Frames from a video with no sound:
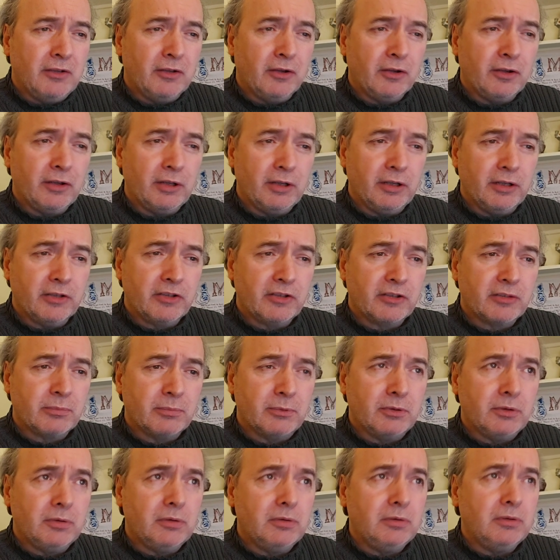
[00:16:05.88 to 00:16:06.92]
on her
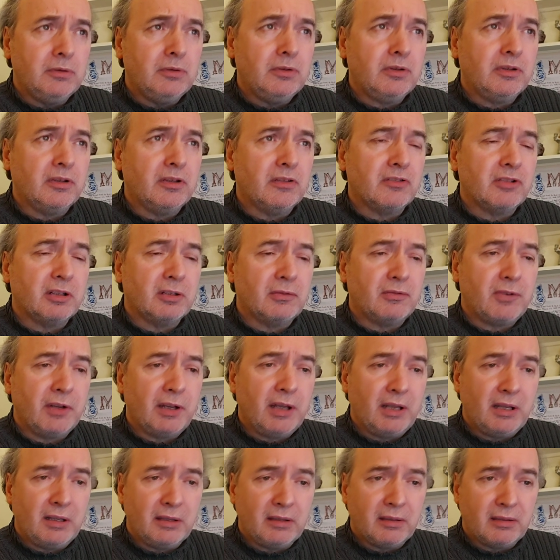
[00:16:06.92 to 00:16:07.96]
smooth and
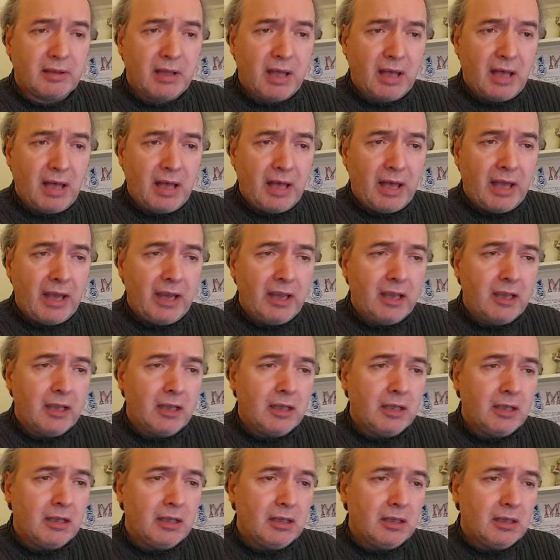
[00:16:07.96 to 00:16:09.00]
softening thigh,
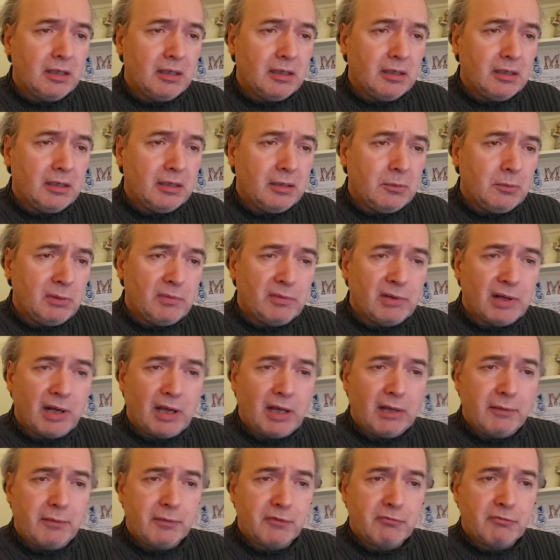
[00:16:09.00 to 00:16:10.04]
with
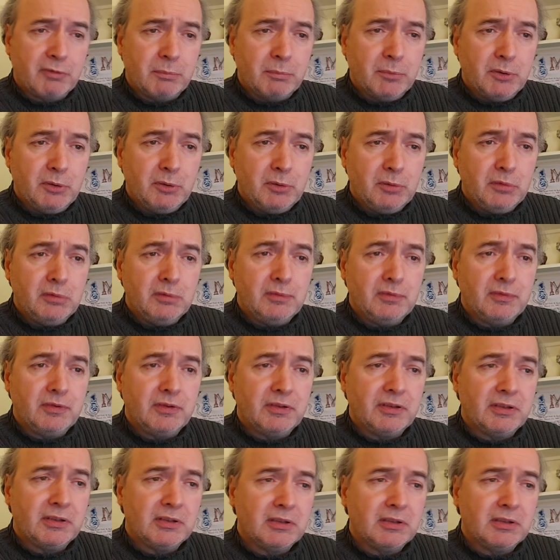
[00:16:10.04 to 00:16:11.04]
gloves removed,